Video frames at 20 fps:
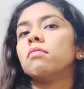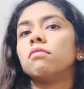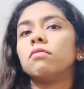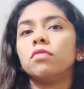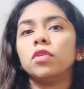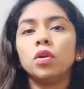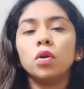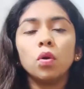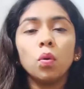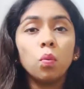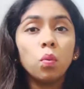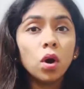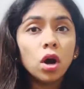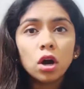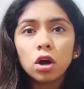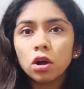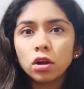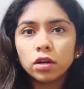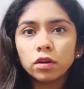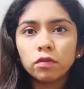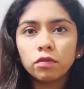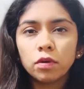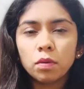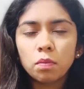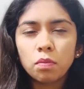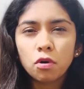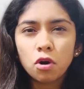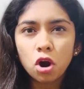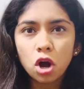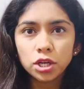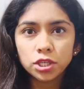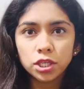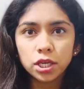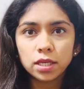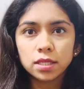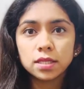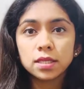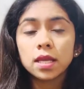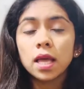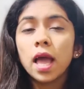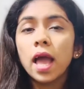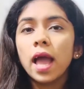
you know, work on different projects.